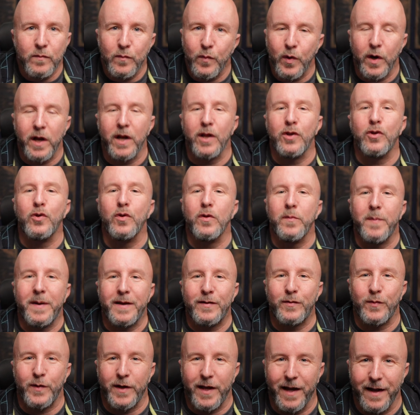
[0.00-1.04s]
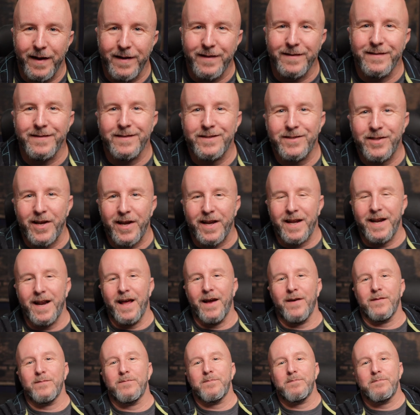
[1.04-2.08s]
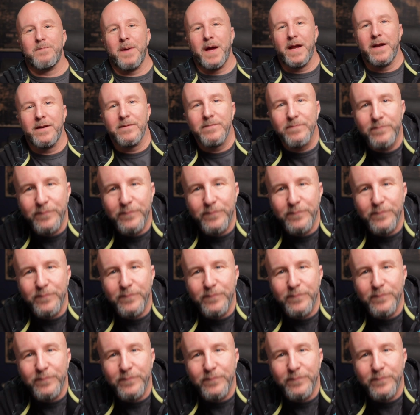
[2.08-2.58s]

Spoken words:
We're going to do the best we can. Checking out. Bye.